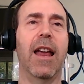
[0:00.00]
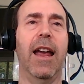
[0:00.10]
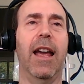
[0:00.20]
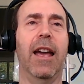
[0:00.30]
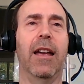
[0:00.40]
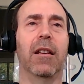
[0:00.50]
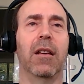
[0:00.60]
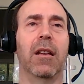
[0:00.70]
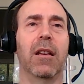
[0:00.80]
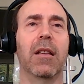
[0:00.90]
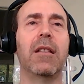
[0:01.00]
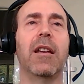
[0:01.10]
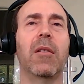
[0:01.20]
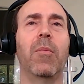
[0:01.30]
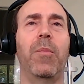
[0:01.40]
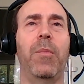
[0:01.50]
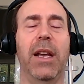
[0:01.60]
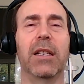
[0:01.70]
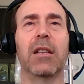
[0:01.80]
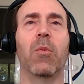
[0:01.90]
and then
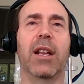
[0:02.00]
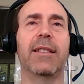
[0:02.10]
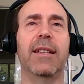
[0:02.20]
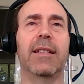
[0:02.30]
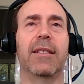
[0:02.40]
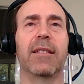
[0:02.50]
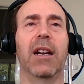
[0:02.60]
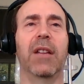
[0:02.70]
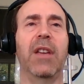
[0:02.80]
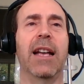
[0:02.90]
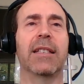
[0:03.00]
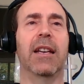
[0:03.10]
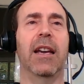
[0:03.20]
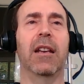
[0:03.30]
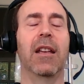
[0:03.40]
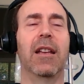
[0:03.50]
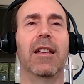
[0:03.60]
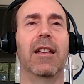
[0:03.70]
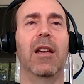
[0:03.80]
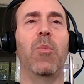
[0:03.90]
based on what it sees inside of the asset,
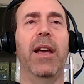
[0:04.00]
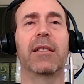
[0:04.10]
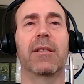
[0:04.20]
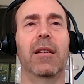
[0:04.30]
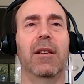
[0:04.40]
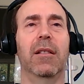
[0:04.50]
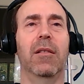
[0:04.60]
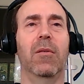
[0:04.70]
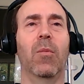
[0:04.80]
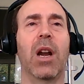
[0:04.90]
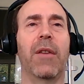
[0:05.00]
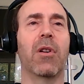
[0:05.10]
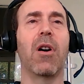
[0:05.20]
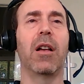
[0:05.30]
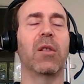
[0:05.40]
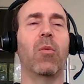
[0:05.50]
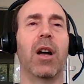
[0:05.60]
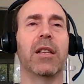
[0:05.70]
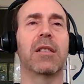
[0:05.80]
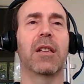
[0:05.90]
it makes whatever calls it
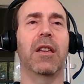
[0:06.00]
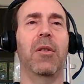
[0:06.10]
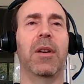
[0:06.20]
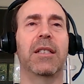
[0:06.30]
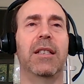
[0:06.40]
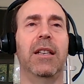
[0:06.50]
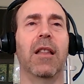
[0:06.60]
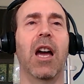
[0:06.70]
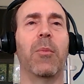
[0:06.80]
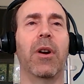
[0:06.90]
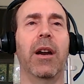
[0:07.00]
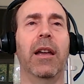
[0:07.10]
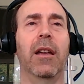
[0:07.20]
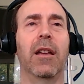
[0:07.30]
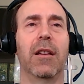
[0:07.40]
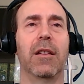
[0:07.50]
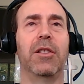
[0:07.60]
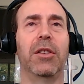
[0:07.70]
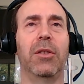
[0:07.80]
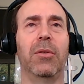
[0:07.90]
wants to the USD library
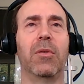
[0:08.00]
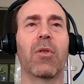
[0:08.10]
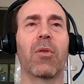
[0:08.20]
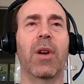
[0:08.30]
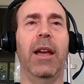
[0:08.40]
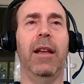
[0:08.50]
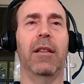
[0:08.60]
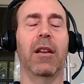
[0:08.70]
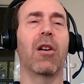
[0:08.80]
to create the